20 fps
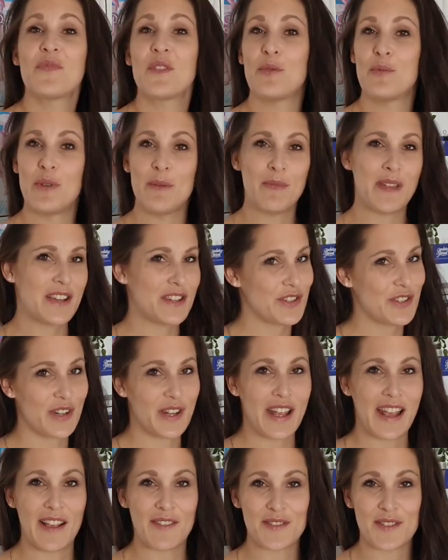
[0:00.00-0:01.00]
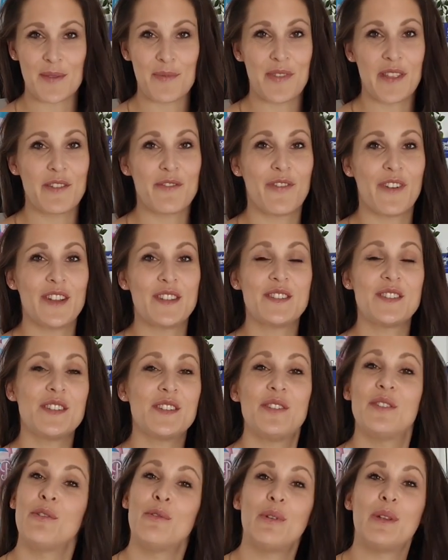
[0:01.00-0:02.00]
We make sure they have something fun to
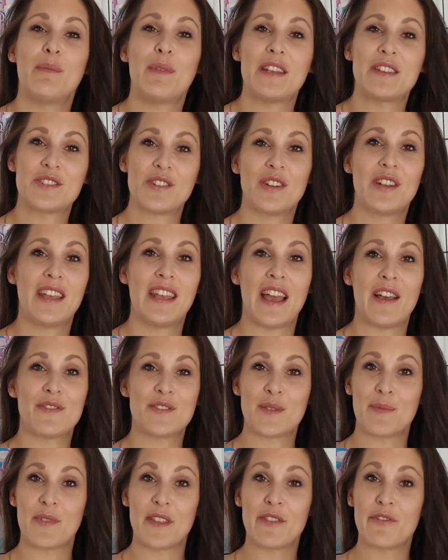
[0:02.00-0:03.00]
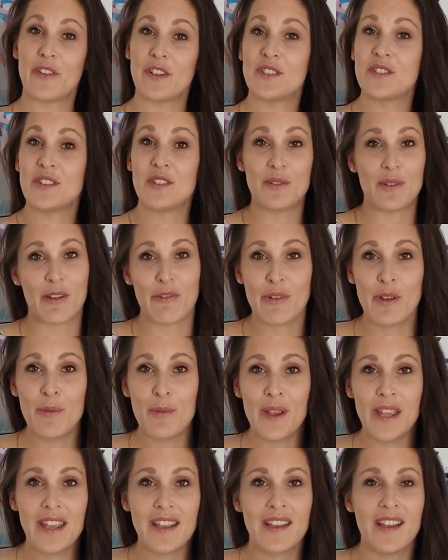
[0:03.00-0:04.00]
do. We make sure they have something fun to do every
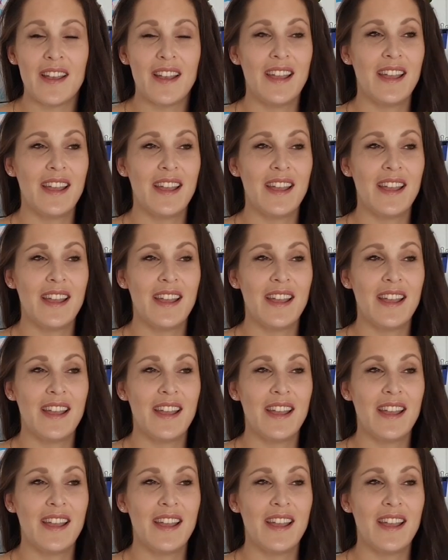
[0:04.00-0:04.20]
week.